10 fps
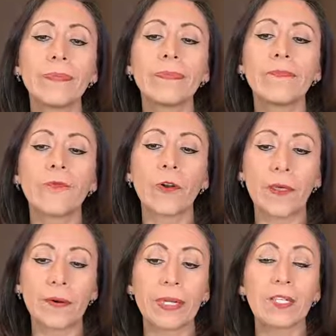for
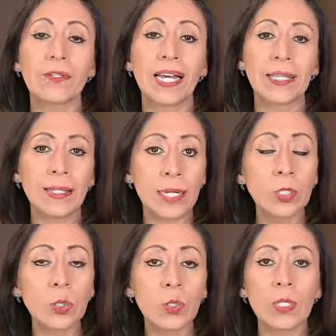that reason, I try
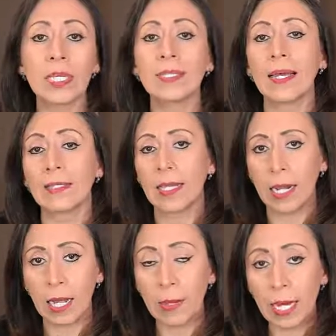to do this as
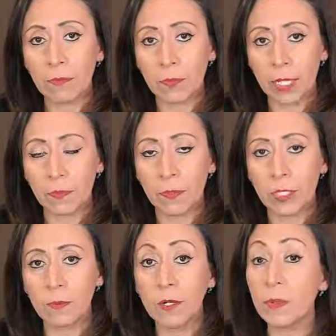dynamic as
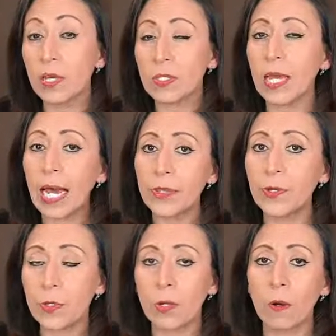possible because I
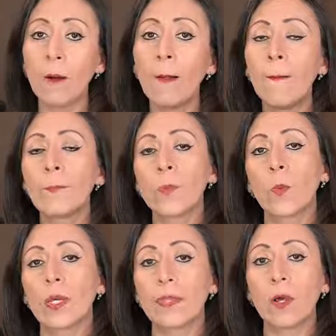don't know
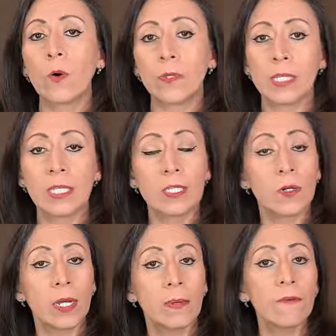what the content is
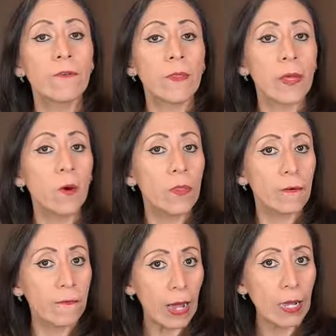going to be for the other
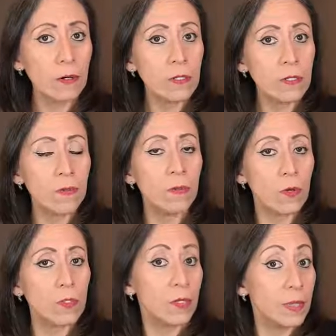files
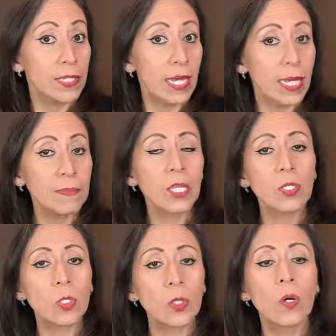most of the times.
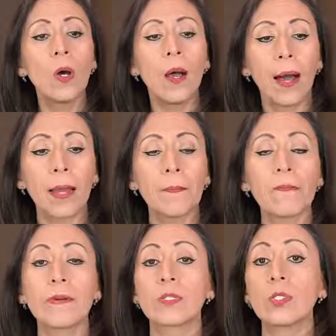So I
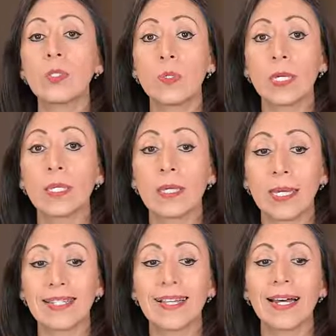prefer to do
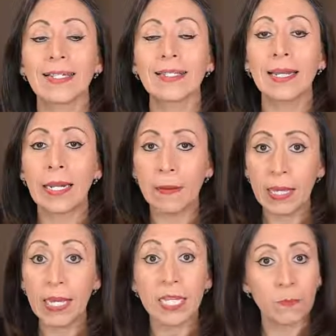things as
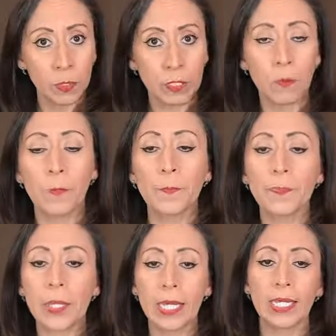dynamic as possible.
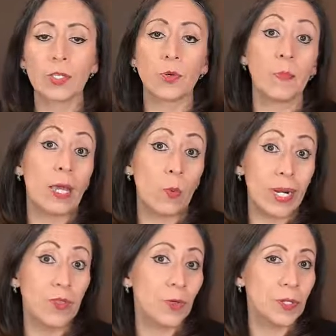Okay, so my
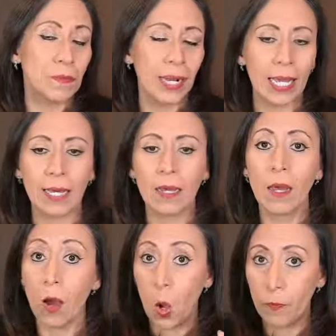query doesn't break,
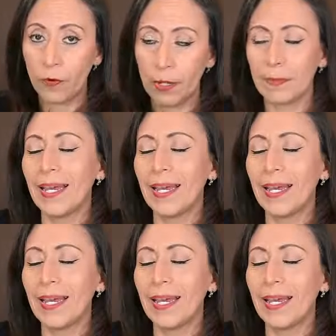hopefully.